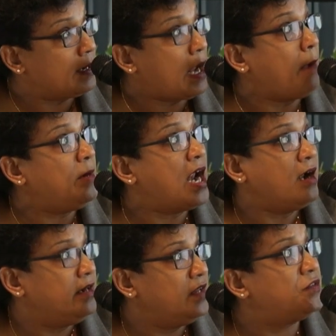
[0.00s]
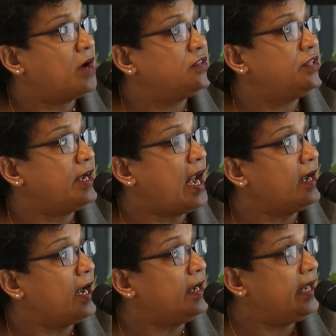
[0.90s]
habitat destruction
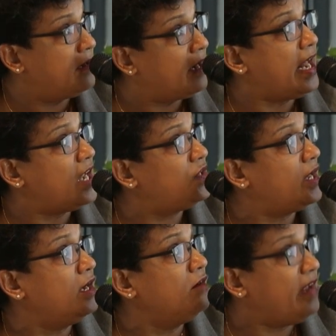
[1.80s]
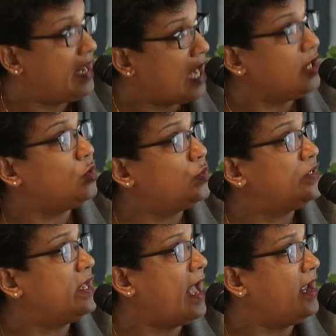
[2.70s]
and degradation. We can use
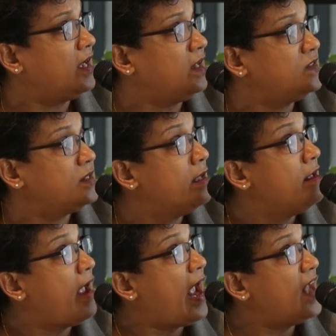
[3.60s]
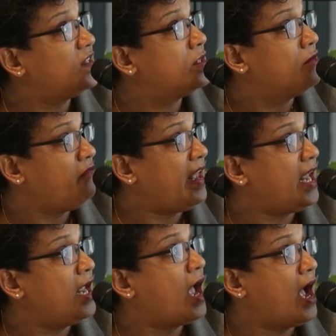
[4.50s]
the lichens as
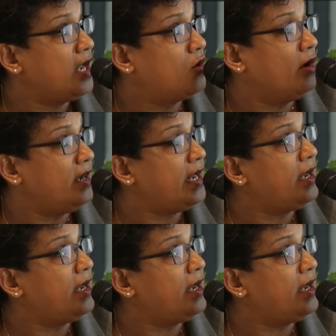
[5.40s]
very high quality